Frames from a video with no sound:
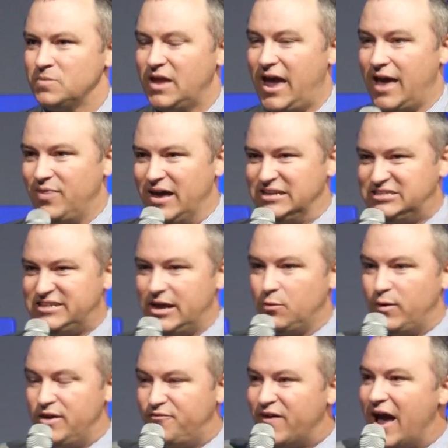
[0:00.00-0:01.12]
And they said,
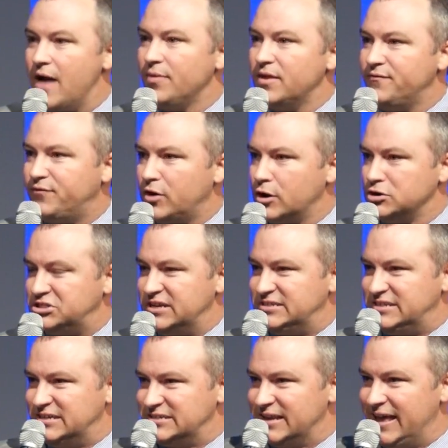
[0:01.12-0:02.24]
we found the verse that
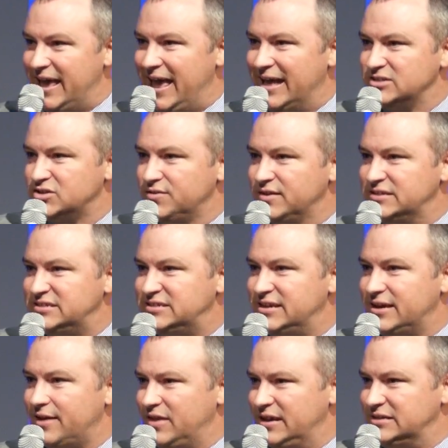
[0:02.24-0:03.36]
says, lay hands on the
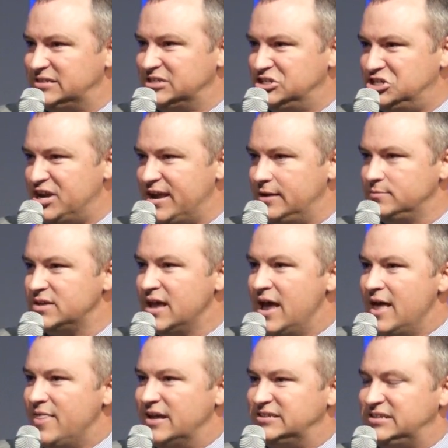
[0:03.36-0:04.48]
sick. I think it's in James.
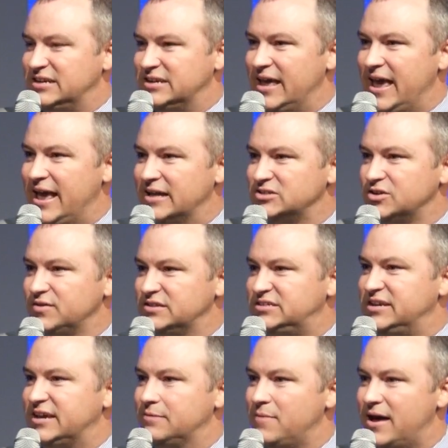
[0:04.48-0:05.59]
That says, lay hands on the
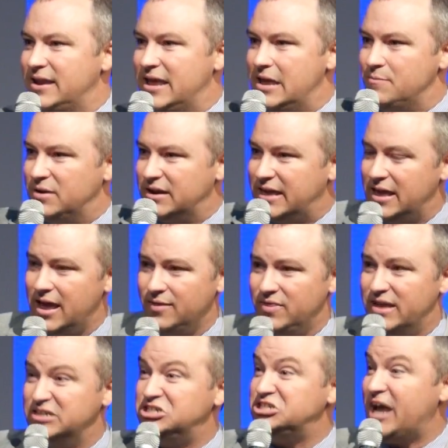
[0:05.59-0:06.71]
sick in my name and
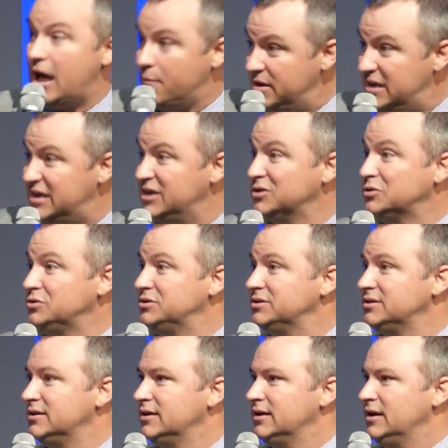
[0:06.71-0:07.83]
they shall be healed.
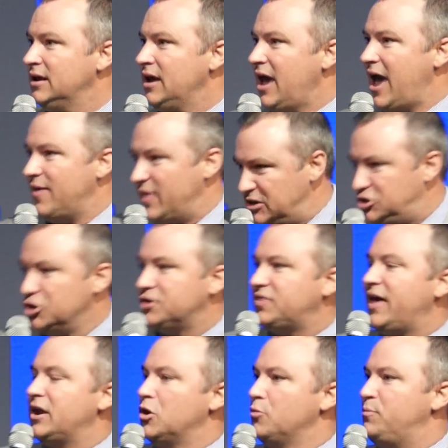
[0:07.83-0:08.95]
And they took
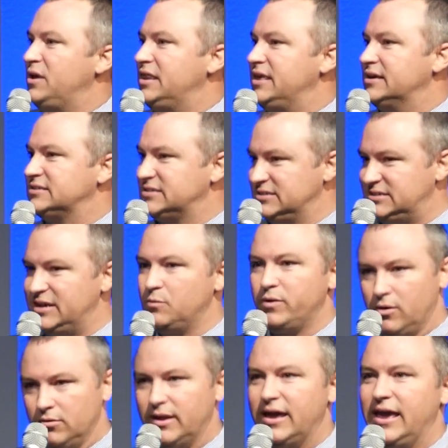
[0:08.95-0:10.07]
that obedience and said, we're
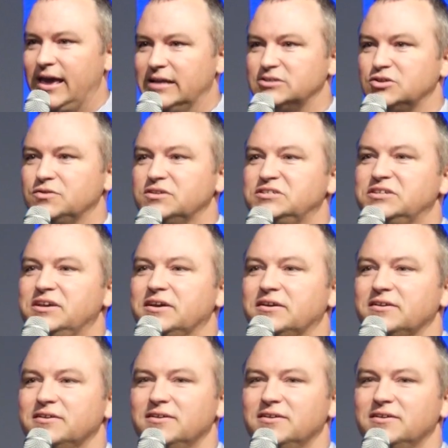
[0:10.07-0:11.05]
going to lay hands on the sick.